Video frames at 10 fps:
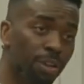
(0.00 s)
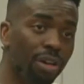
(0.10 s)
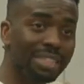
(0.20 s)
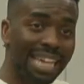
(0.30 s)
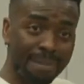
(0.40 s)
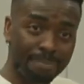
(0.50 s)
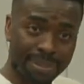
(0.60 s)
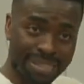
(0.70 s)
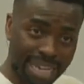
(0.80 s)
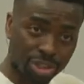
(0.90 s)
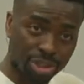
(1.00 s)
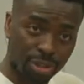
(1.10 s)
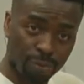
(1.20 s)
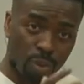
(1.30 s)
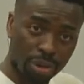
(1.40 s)
of God, gain
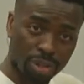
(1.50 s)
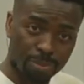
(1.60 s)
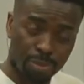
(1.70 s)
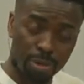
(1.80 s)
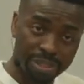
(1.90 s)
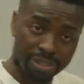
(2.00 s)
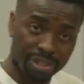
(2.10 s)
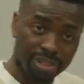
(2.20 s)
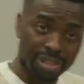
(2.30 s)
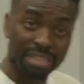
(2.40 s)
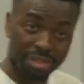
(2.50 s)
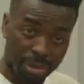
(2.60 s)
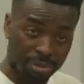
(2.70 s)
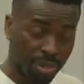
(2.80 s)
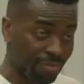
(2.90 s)
possession of what God's promised us in
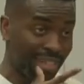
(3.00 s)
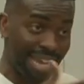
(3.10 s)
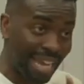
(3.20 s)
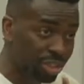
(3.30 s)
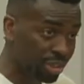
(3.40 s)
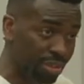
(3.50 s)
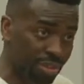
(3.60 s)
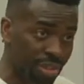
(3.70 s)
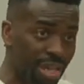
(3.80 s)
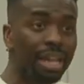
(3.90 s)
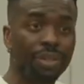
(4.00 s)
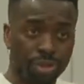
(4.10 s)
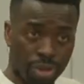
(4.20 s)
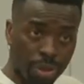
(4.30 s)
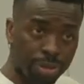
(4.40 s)
terms of the nations,
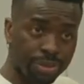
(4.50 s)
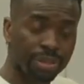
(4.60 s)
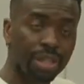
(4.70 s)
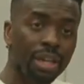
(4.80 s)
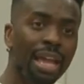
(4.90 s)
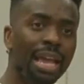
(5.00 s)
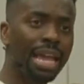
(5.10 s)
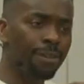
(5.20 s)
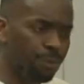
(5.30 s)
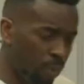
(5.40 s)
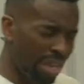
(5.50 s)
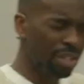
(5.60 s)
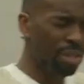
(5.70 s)
the youth, if we